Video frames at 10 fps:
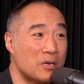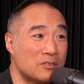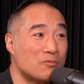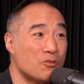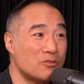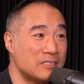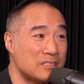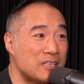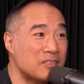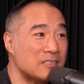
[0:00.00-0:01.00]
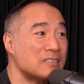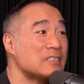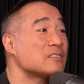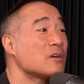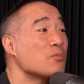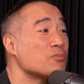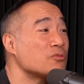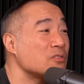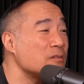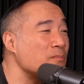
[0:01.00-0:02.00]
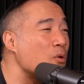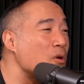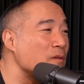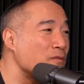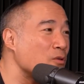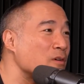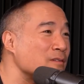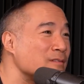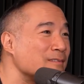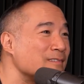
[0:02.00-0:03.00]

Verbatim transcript: muscle protein synthesis is somewhere between zero point four